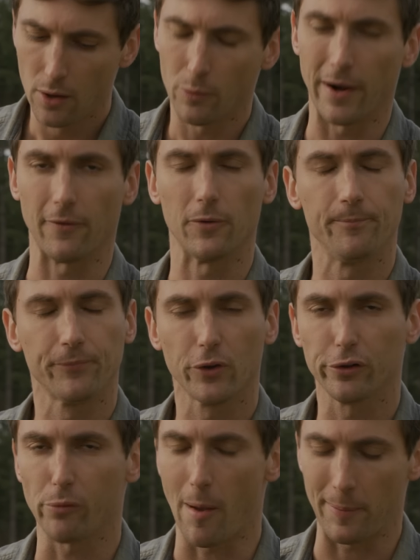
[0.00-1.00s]
Whatever,
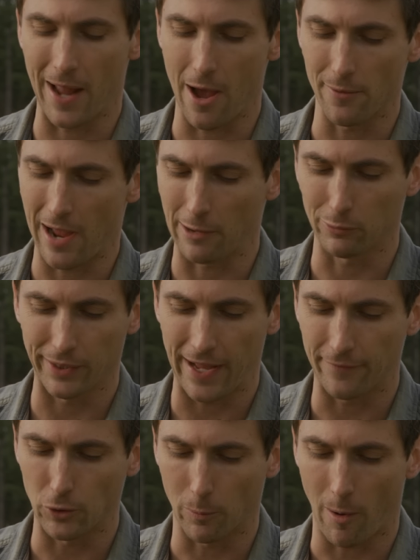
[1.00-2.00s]
swap it out. I really
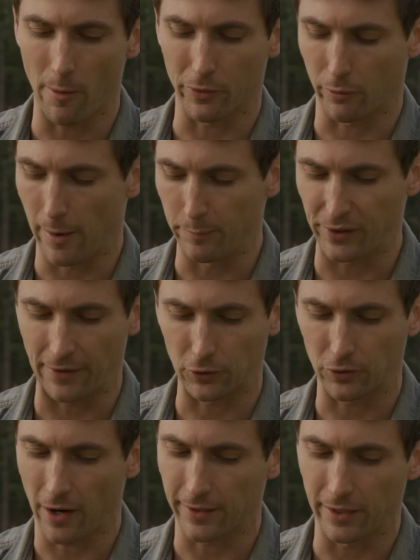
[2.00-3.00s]
have no problem with grips. After
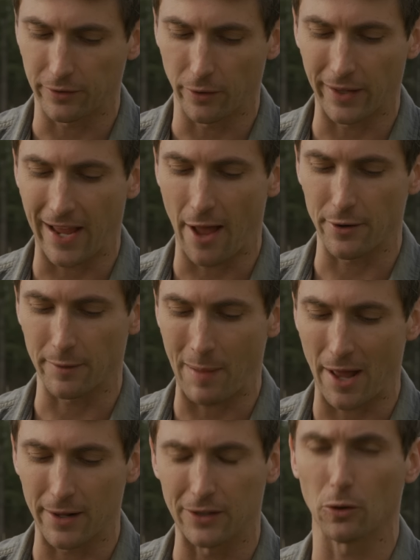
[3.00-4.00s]
talking to Tony Cowden
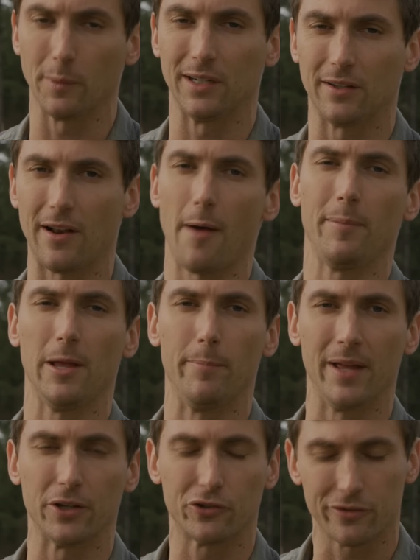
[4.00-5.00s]
about it, he told me to not be a
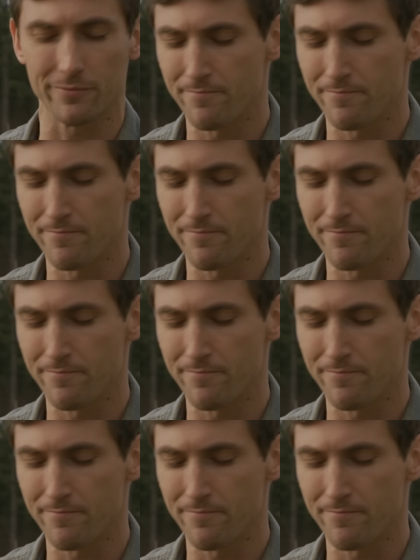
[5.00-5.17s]
bitch.